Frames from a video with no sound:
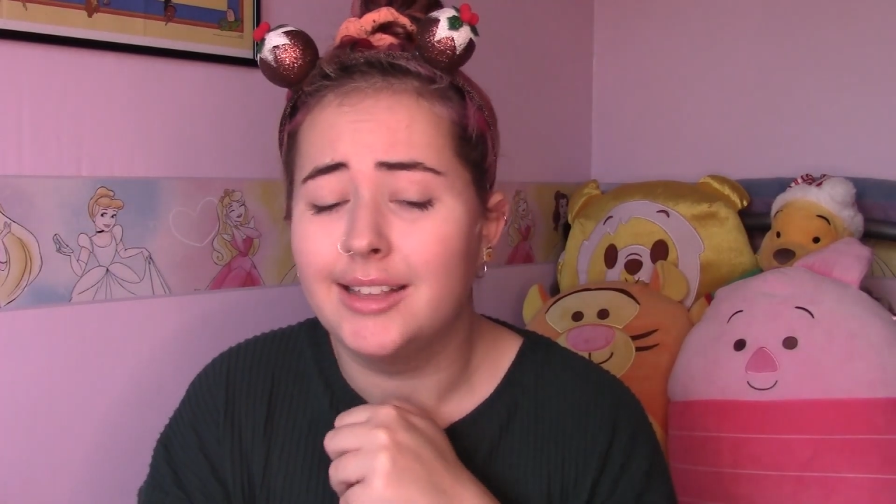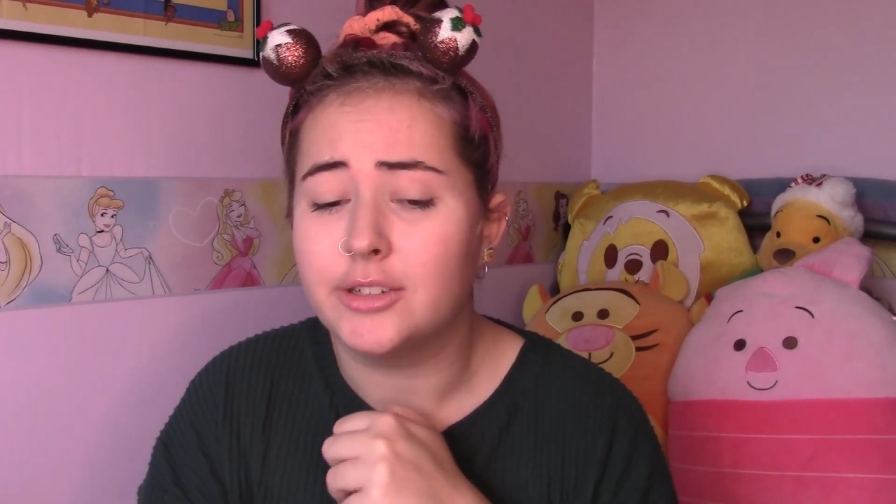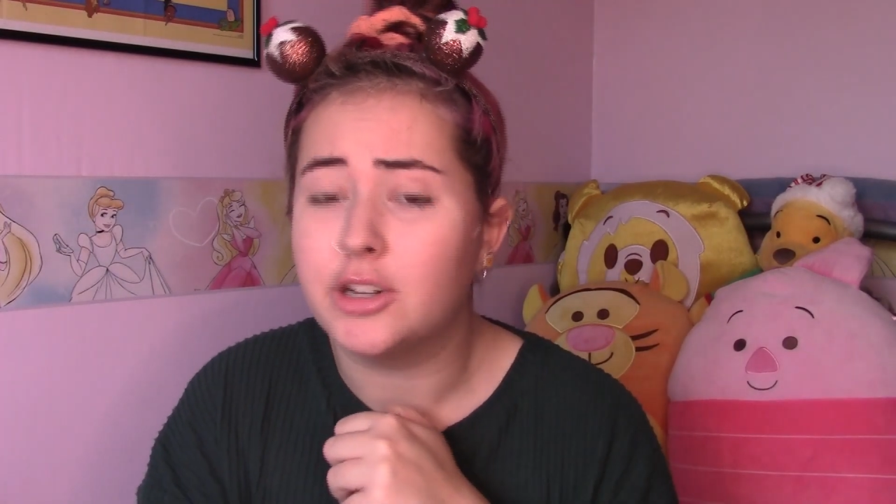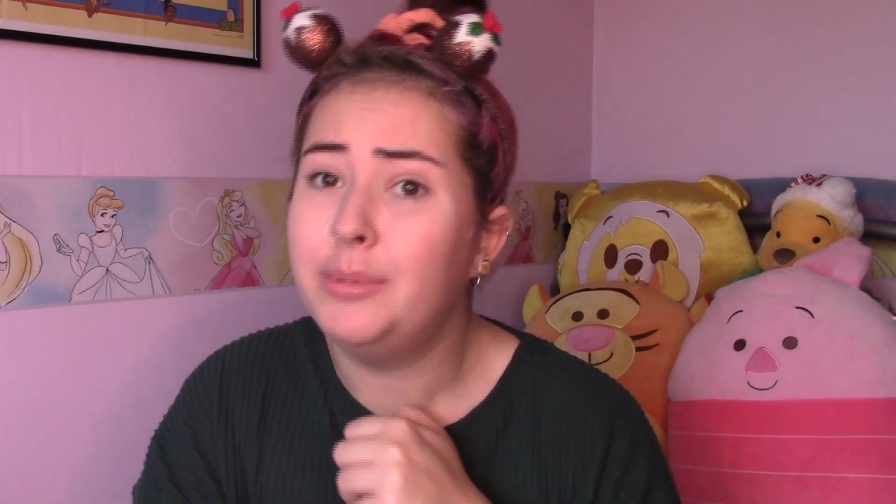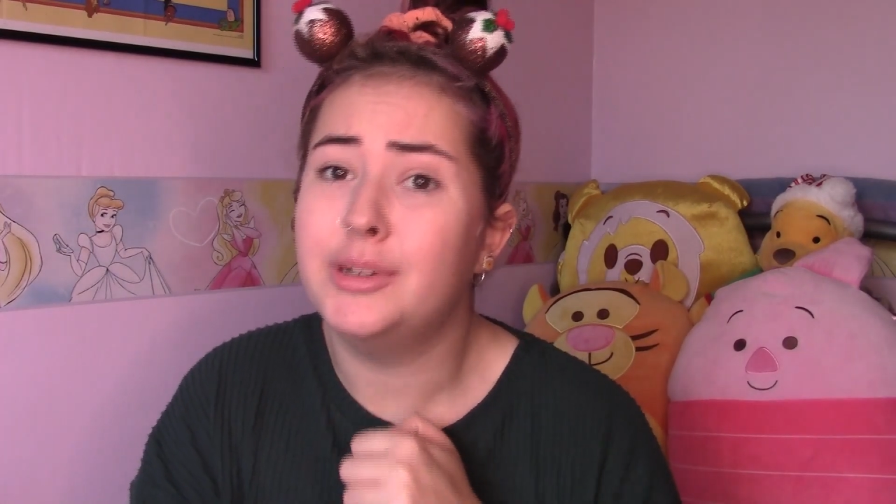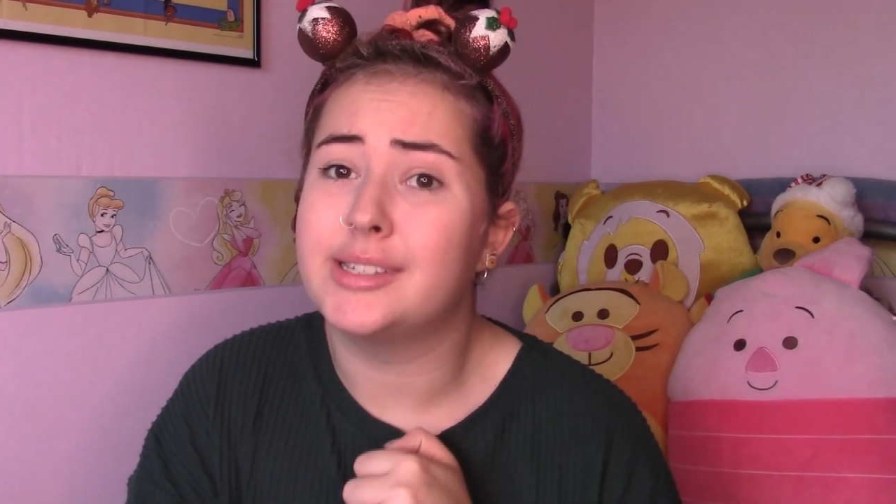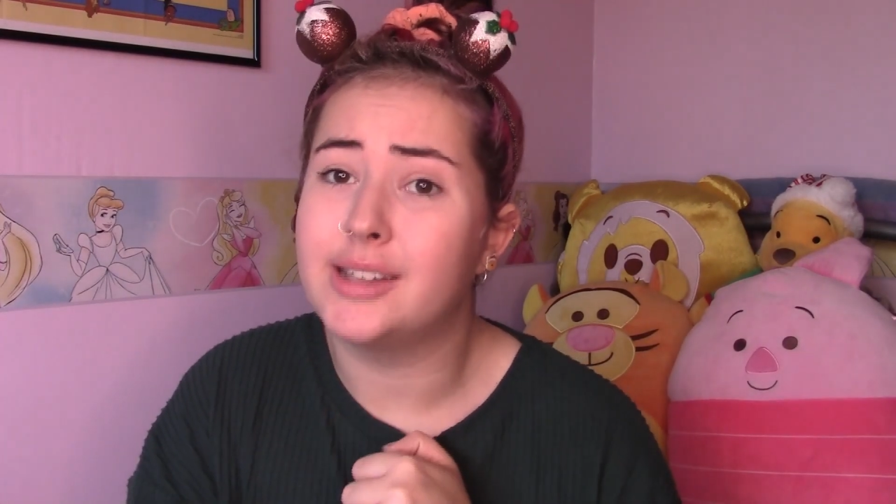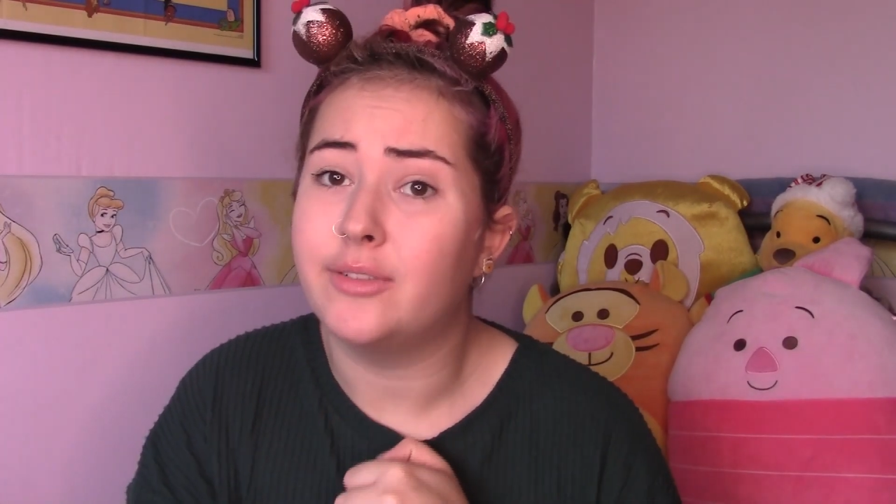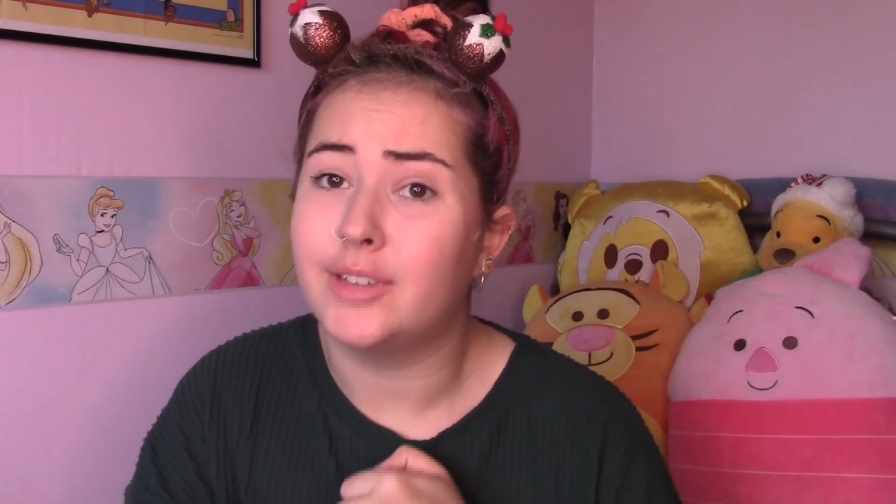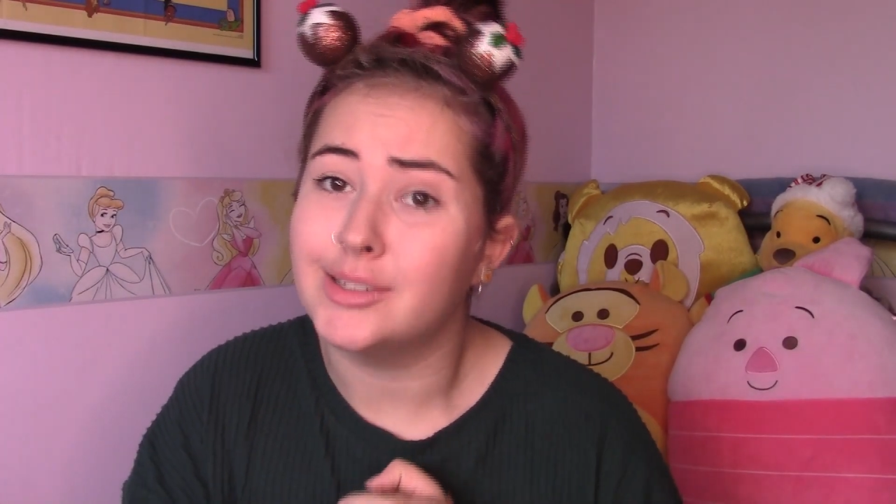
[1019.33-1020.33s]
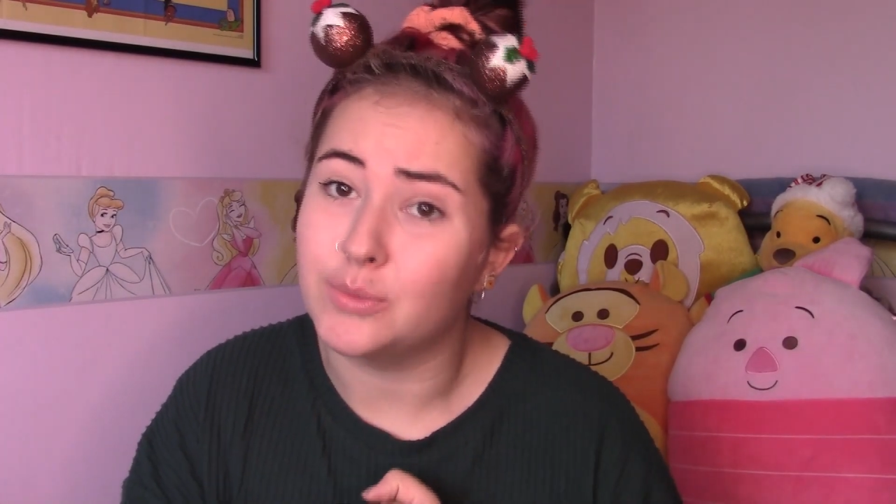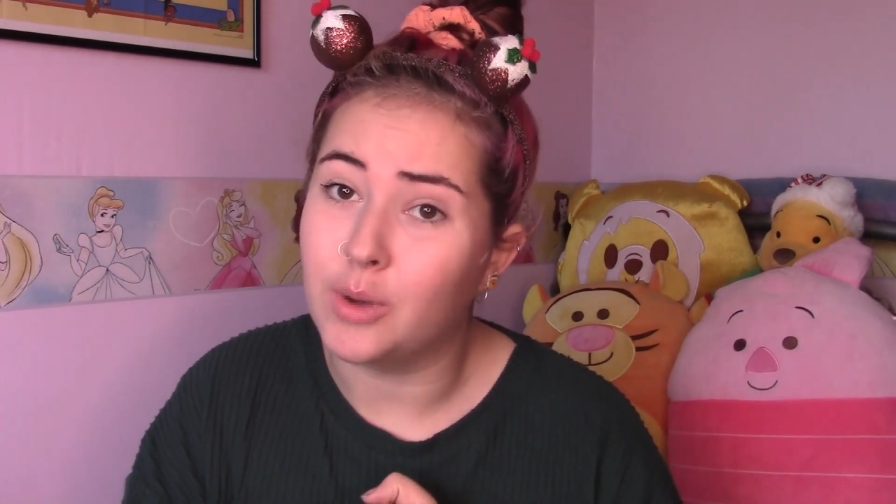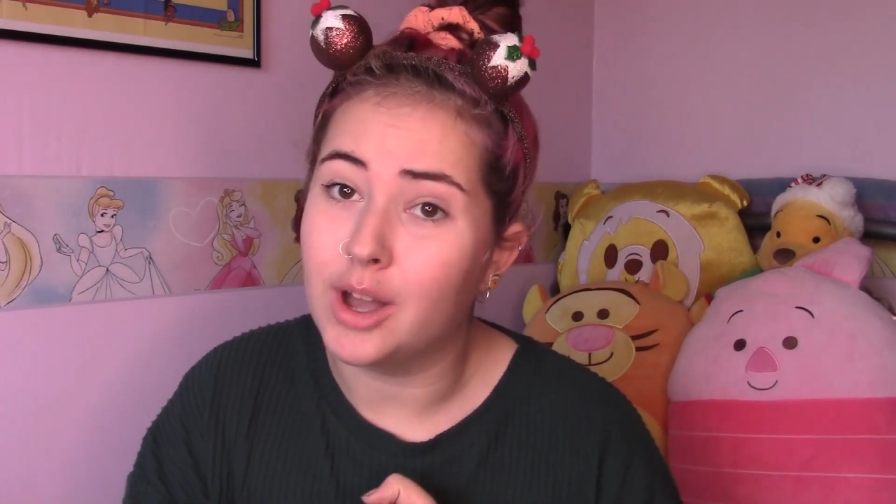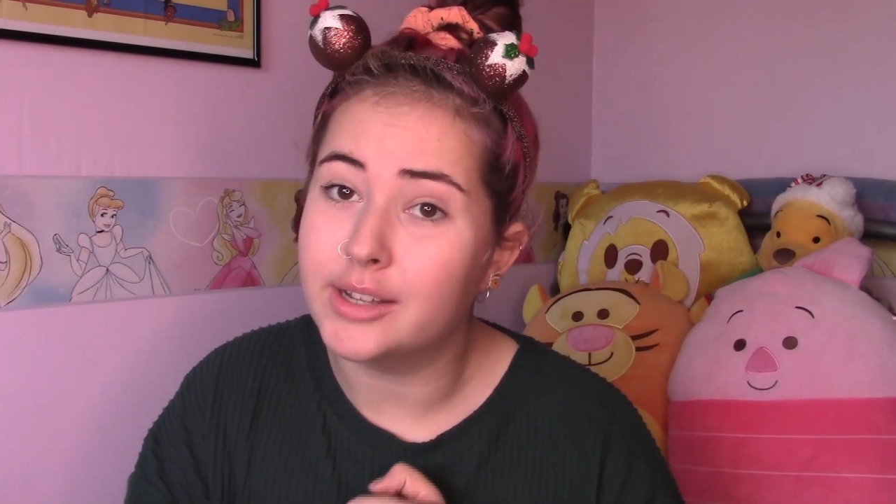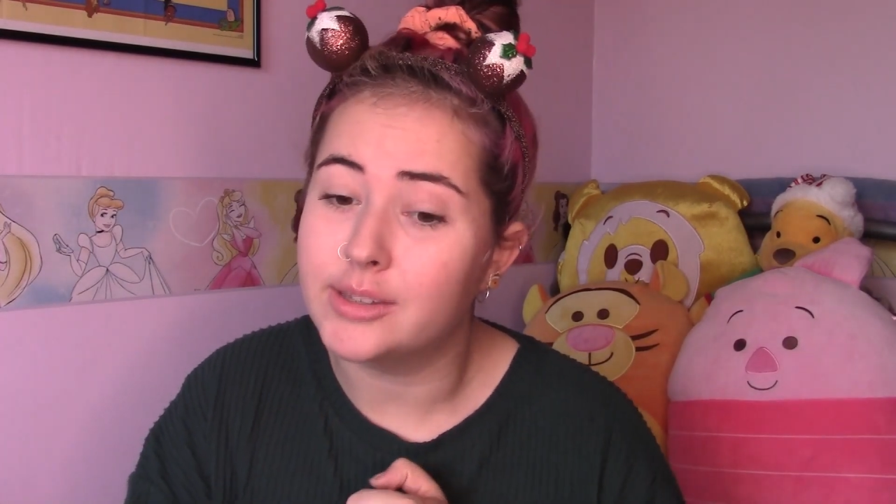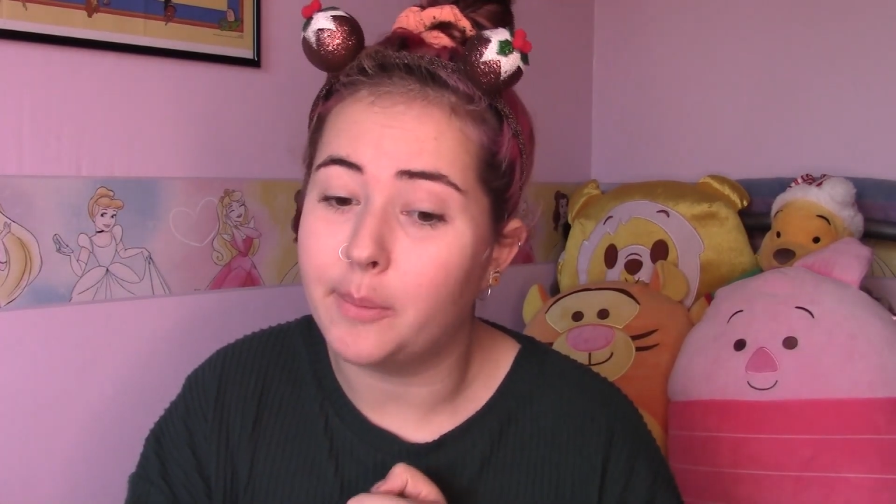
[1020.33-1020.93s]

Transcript: The tripod itself doesn't work,